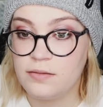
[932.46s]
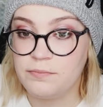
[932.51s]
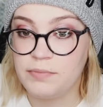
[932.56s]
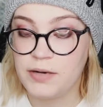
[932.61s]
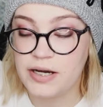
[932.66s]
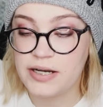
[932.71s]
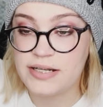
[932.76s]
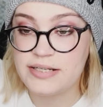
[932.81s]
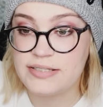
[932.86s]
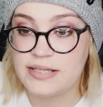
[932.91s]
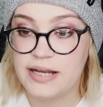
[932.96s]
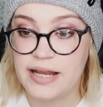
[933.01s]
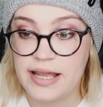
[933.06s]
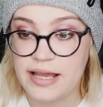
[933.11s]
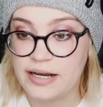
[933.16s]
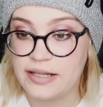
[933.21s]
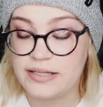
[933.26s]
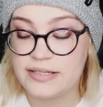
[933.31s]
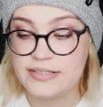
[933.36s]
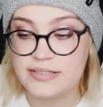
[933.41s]
Bonnie said
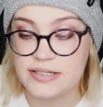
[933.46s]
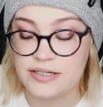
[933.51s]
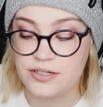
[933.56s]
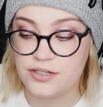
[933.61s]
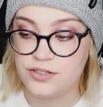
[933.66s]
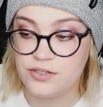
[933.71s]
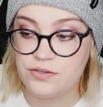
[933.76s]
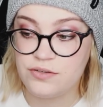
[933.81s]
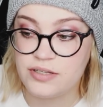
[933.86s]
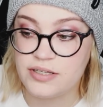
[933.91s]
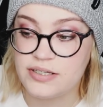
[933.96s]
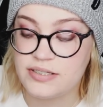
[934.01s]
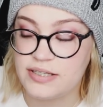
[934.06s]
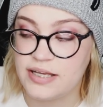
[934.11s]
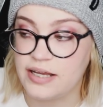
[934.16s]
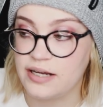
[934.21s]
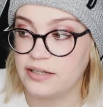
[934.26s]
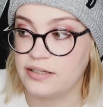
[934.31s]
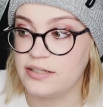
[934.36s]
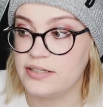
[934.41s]
Annalise didn't do this.
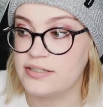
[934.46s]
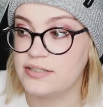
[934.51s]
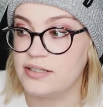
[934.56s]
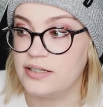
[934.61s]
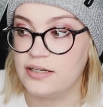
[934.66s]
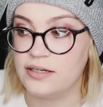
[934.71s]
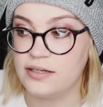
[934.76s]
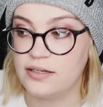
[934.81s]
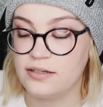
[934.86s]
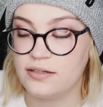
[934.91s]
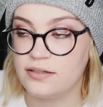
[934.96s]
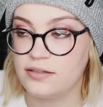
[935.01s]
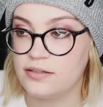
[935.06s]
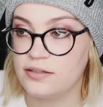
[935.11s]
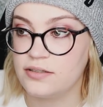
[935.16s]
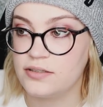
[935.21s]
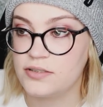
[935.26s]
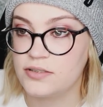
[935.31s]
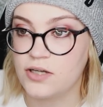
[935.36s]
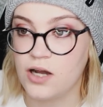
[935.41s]
Annalise didn't
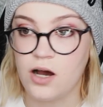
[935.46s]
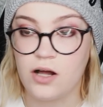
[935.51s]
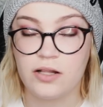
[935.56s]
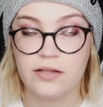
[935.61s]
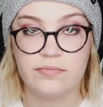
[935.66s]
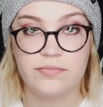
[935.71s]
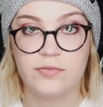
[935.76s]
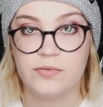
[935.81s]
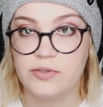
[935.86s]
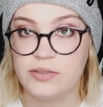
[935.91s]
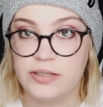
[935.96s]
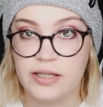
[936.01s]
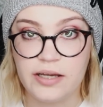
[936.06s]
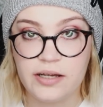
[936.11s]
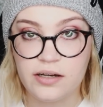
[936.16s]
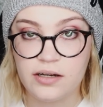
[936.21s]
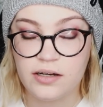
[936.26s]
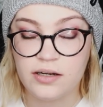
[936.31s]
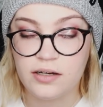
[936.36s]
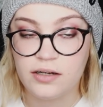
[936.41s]
call everyone
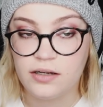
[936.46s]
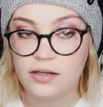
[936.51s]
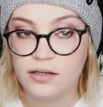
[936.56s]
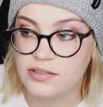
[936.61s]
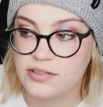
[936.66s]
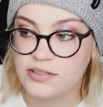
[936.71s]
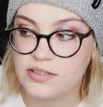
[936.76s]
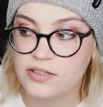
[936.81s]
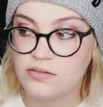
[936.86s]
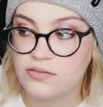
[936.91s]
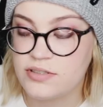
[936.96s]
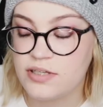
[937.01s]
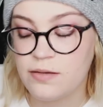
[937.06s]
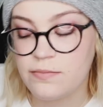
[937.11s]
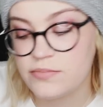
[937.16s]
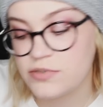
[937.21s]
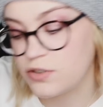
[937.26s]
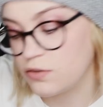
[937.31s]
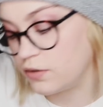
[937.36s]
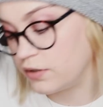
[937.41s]
there. So
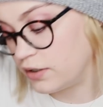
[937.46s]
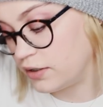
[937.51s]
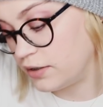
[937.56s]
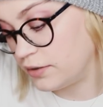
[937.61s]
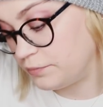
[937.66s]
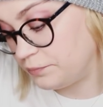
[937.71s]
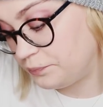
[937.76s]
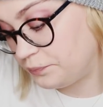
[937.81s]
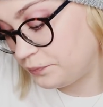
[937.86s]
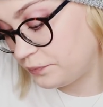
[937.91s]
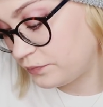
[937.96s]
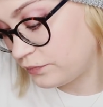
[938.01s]
something's going on.